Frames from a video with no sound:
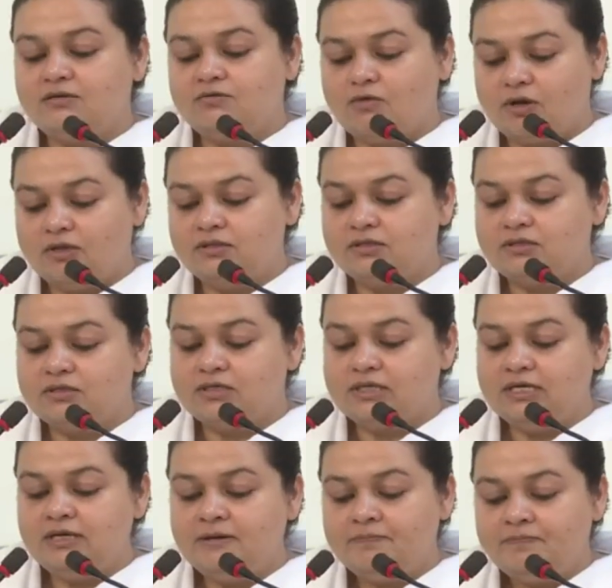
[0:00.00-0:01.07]

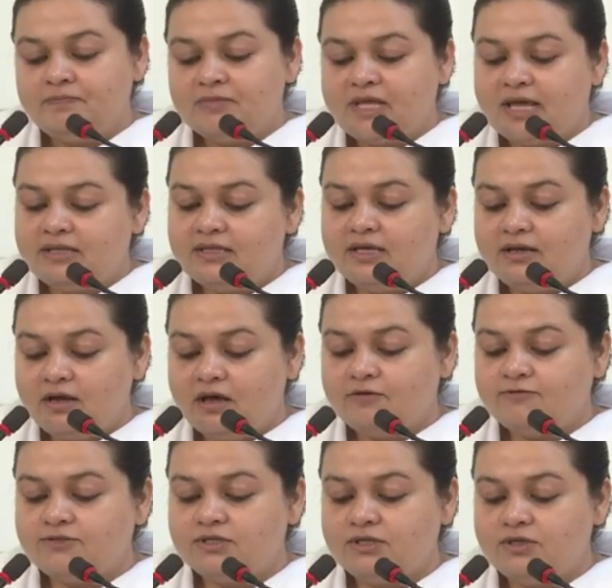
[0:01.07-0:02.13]
voluntarily, and
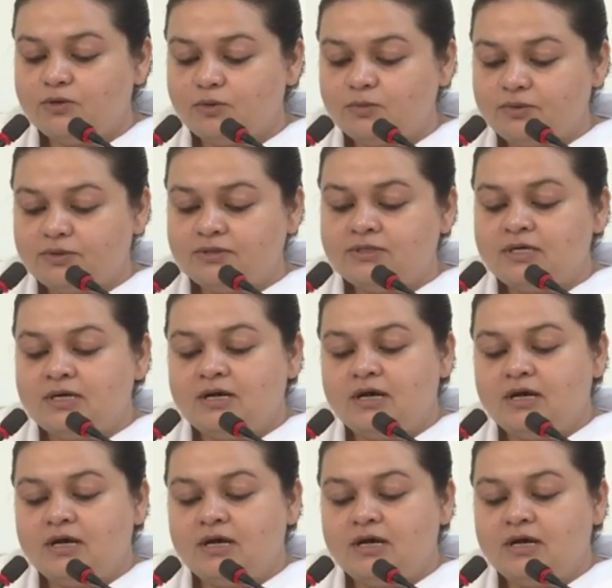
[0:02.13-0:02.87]
thereafter he opened